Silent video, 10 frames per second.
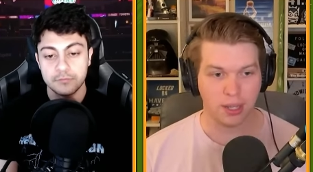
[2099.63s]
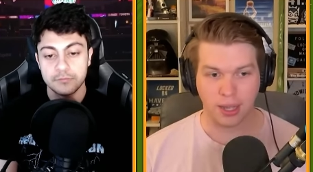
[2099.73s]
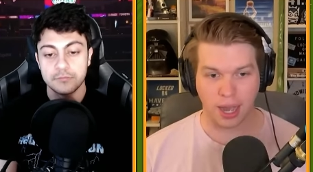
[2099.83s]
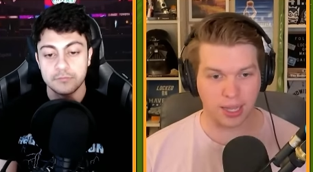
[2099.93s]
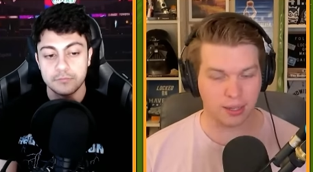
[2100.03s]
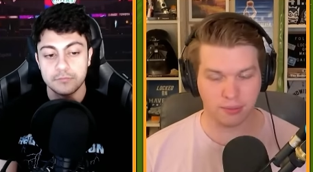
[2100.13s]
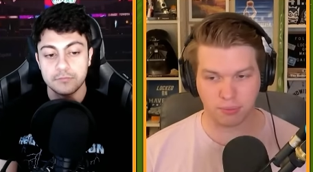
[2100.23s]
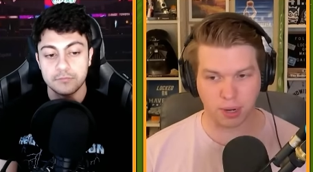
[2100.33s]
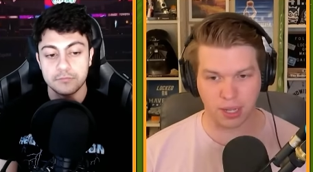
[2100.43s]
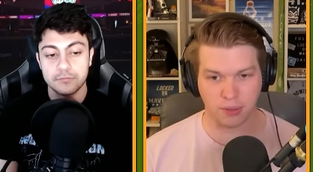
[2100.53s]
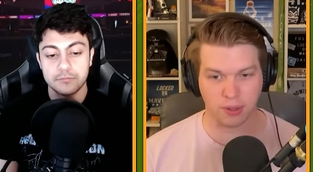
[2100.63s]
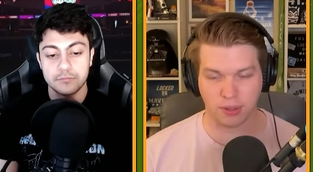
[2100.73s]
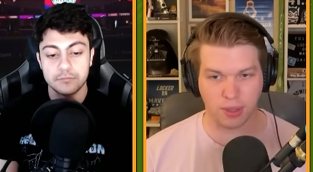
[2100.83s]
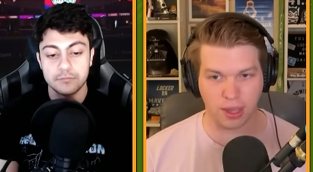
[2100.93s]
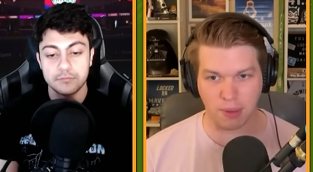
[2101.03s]
Speaker 1: I can pr- even
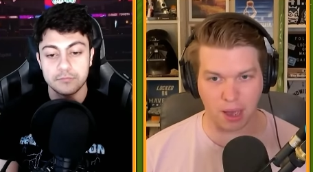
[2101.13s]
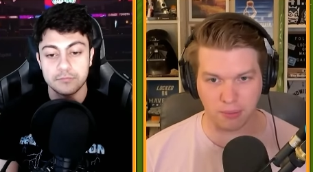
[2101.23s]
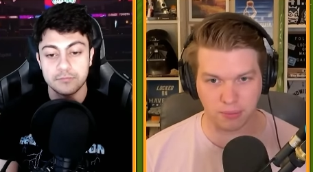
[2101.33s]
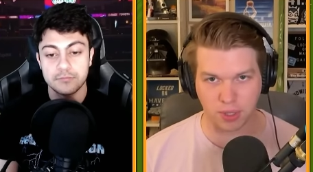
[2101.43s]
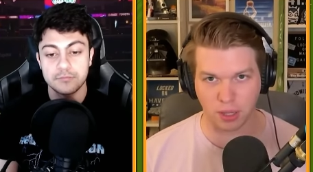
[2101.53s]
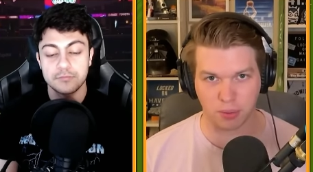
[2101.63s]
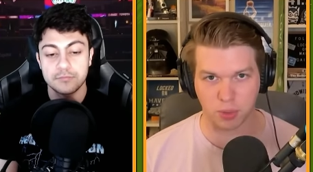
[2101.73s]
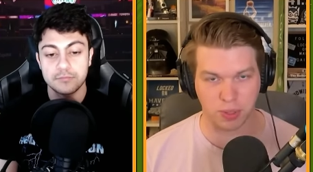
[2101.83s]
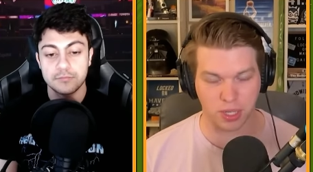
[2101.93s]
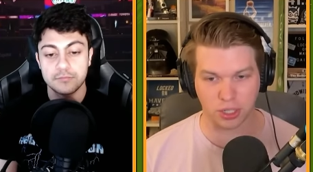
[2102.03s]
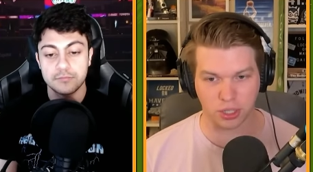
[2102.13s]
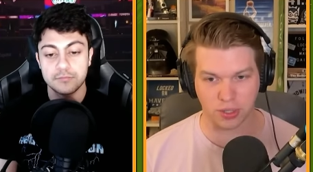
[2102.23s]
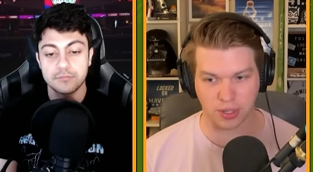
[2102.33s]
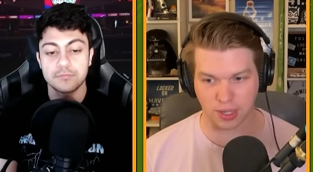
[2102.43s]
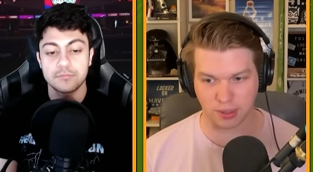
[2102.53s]
think about Clippers
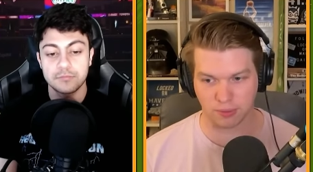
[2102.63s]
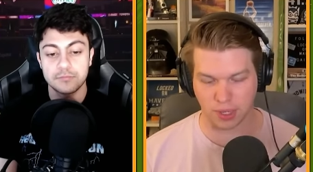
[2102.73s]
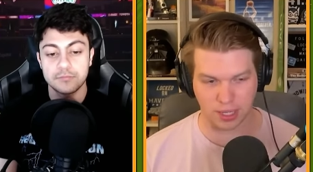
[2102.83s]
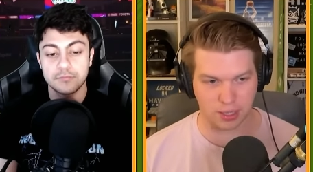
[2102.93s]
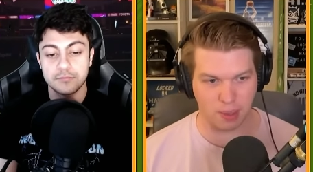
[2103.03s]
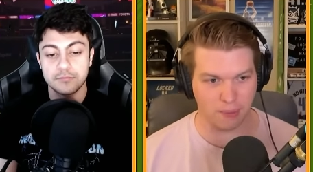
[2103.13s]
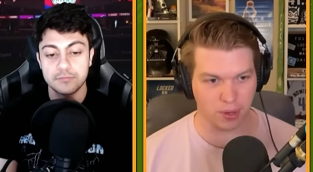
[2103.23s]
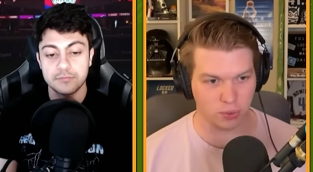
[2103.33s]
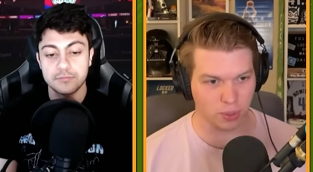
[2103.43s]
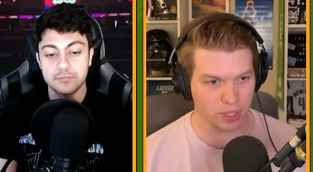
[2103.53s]
possessions against the Mavericks where the